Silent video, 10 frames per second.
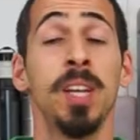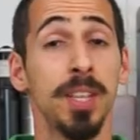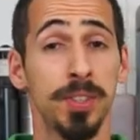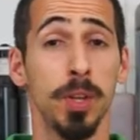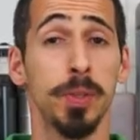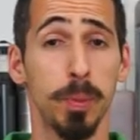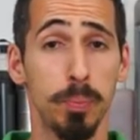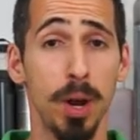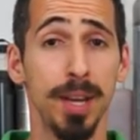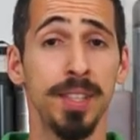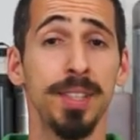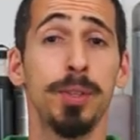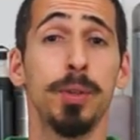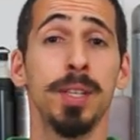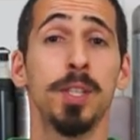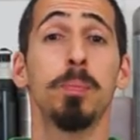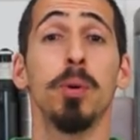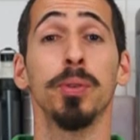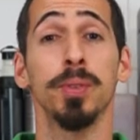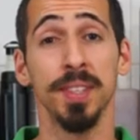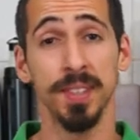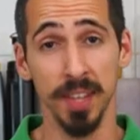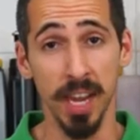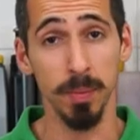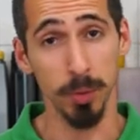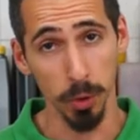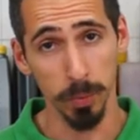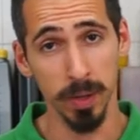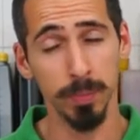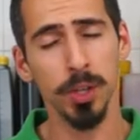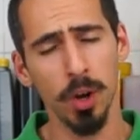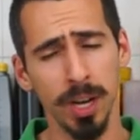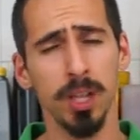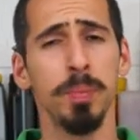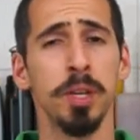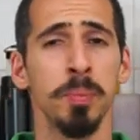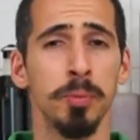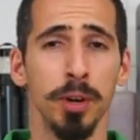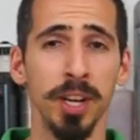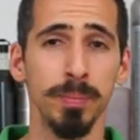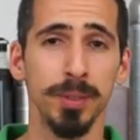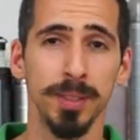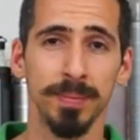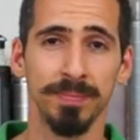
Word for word: It's not surprising that you can spot the same U-beams on aluminium frames.